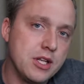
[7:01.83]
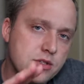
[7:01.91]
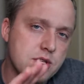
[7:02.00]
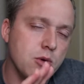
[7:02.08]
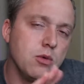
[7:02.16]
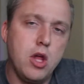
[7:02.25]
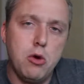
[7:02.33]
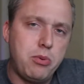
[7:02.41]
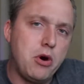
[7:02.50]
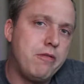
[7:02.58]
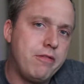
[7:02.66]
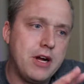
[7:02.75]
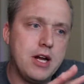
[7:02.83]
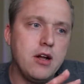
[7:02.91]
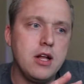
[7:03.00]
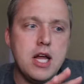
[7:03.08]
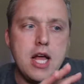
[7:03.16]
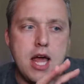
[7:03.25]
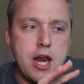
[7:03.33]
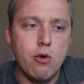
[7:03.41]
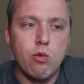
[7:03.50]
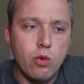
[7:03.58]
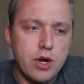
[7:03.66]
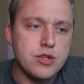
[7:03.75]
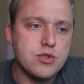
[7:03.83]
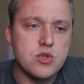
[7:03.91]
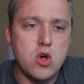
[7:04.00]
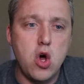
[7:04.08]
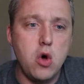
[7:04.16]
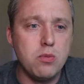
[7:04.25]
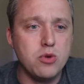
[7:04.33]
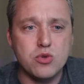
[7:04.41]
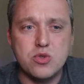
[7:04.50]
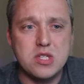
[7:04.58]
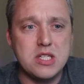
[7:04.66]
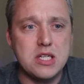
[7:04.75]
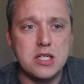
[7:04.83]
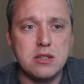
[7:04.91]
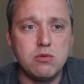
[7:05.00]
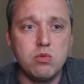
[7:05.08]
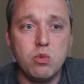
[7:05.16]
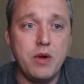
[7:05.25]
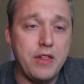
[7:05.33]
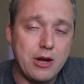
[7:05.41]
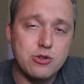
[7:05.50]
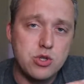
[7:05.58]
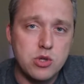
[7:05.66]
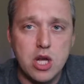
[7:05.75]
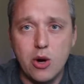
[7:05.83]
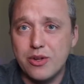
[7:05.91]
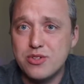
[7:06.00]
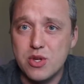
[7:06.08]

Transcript: It's a low profile, and it runs almost without you know it.